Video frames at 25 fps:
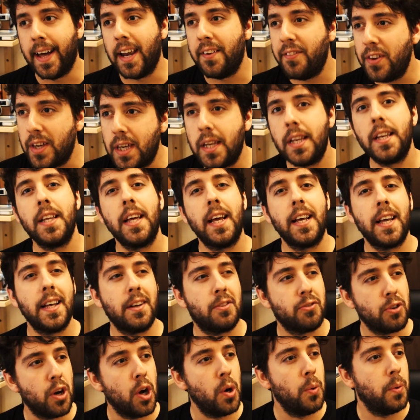And I think he did
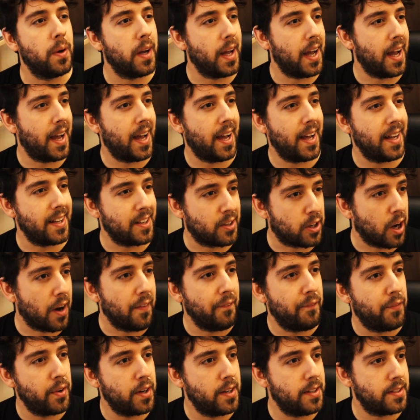grow in
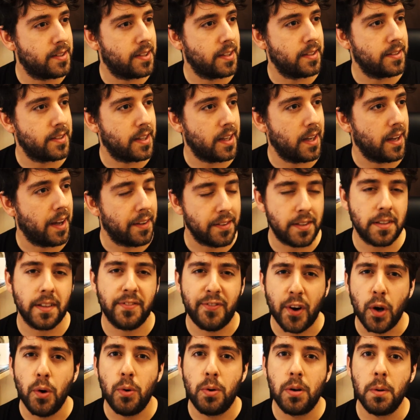confidence as a
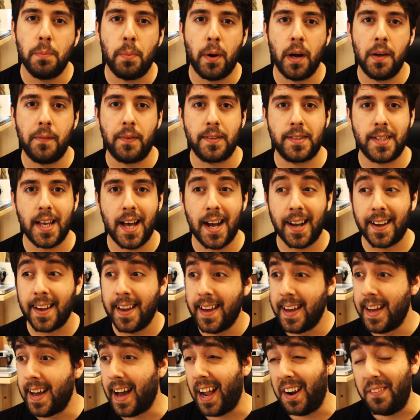focal point of attack.
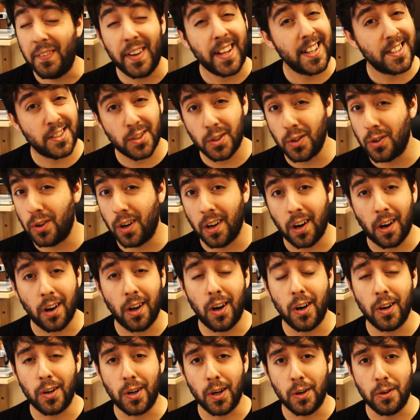I think he'd score a
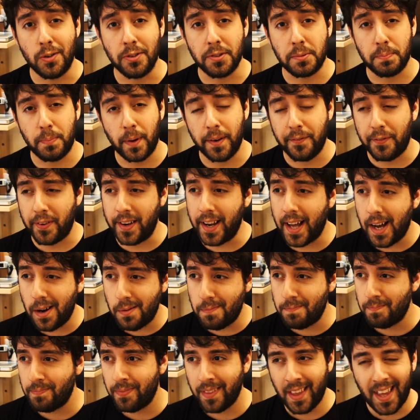lot of goals. But for
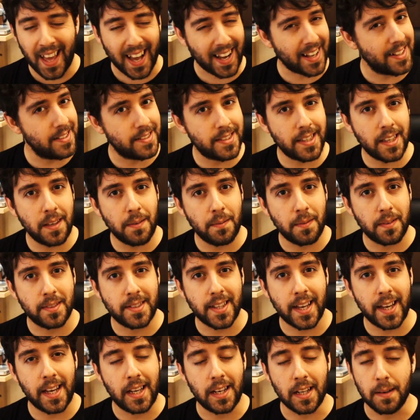now, I can see him
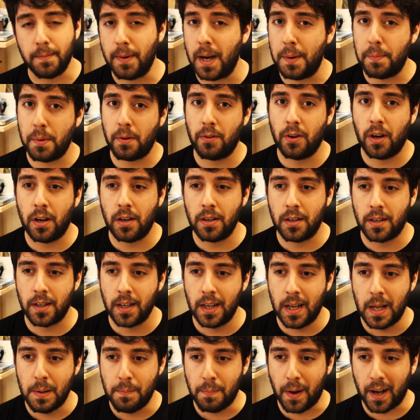staying. I might be wrong,
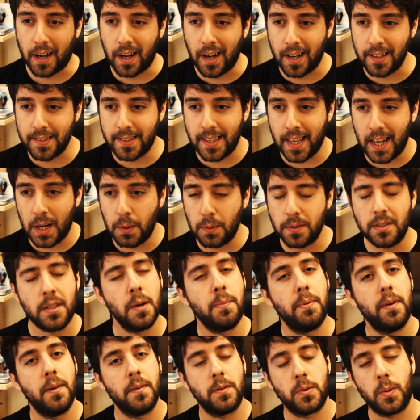but I can't see anyone
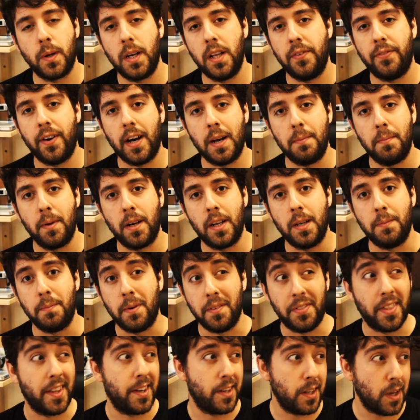stepping up 25 million.
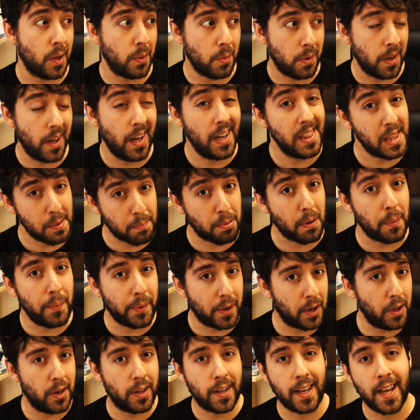But if they do, they're
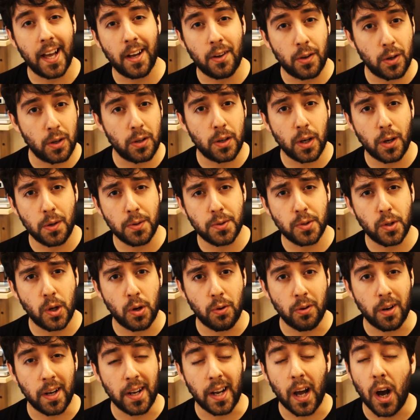probably going to get a good goal
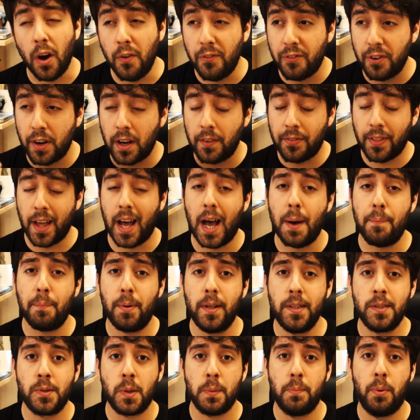scorer. Hopefully, if that
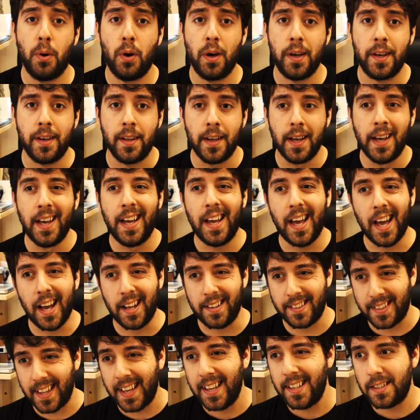happens, we put in a
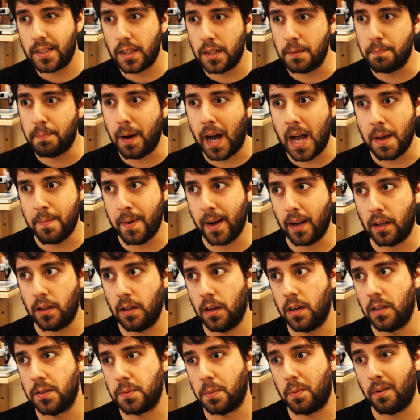decent buyback
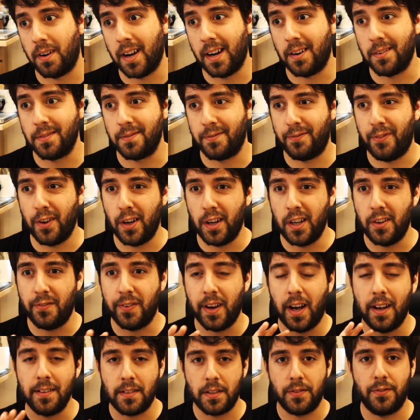clause of around
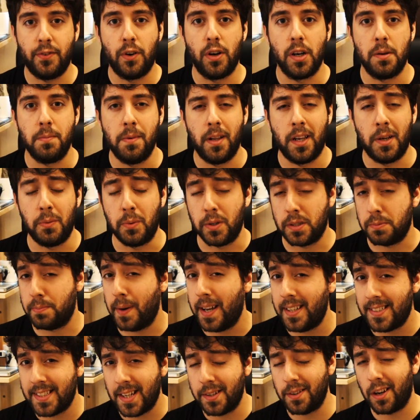35 to 40 million, which
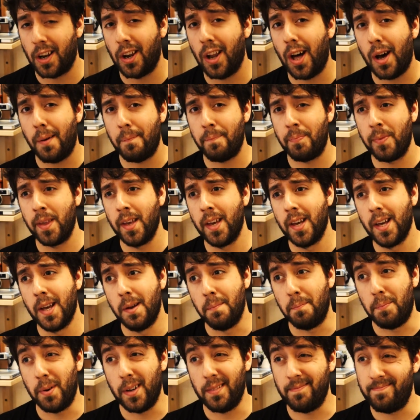may sound a lot,
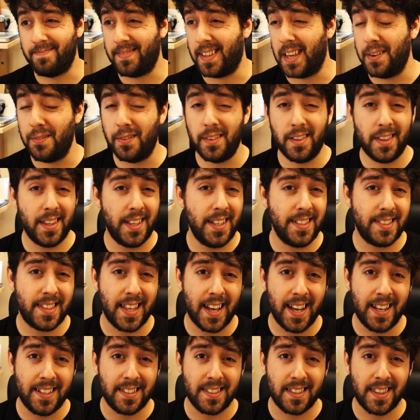but given these
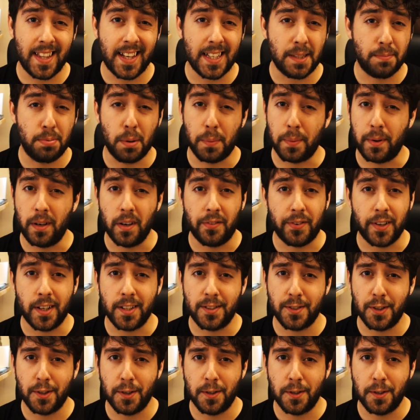days, that's probably nothing at